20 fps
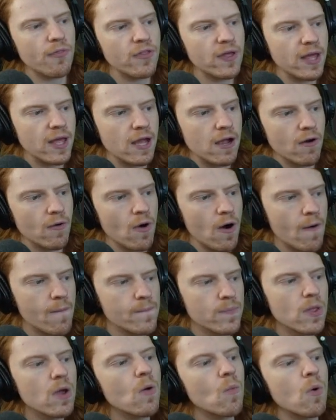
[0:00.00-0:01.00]
the hero.
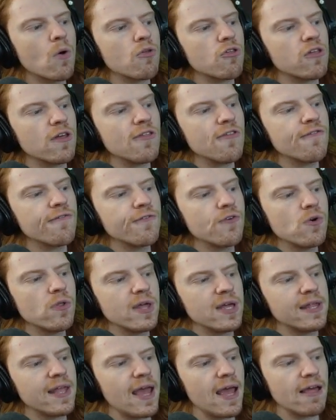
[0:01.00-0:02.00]
Well, since
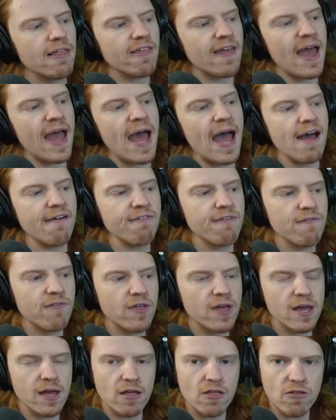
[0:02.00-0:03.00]
Foody takes half of
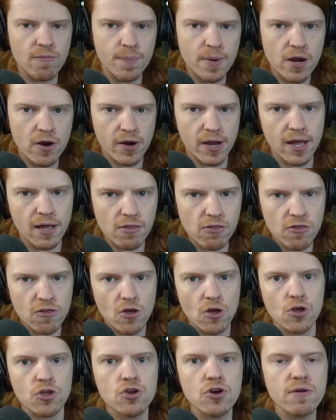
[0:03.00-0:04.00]
the experience,
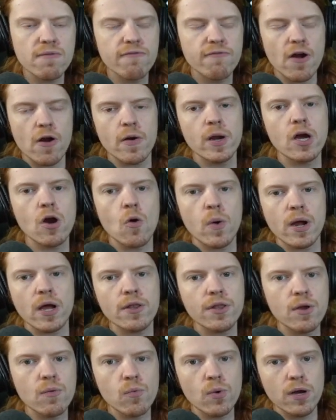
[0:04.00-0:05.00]
you can very
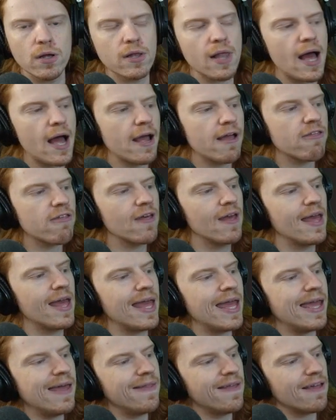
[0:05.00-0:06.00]
quickly realize
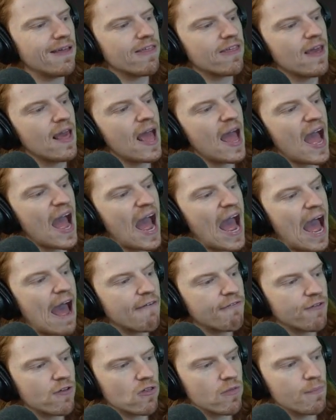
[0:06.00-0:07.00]
it is
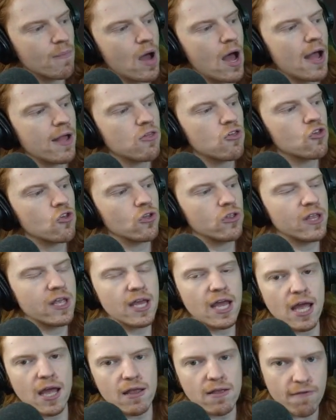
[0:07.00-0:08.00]
half as much to
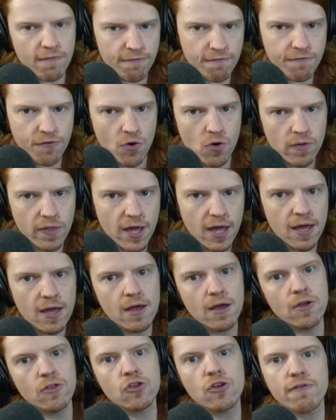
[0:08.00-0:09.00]
get Foody
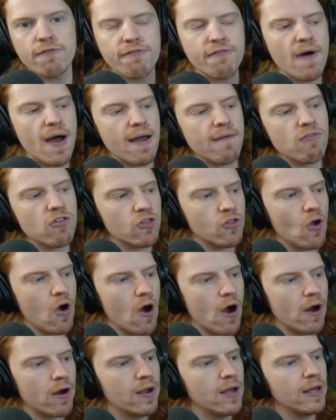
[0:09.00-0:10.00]
to five
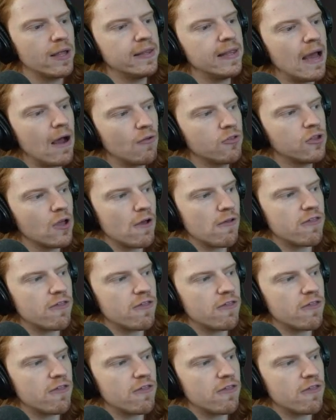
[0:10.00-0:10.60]
star. Now, does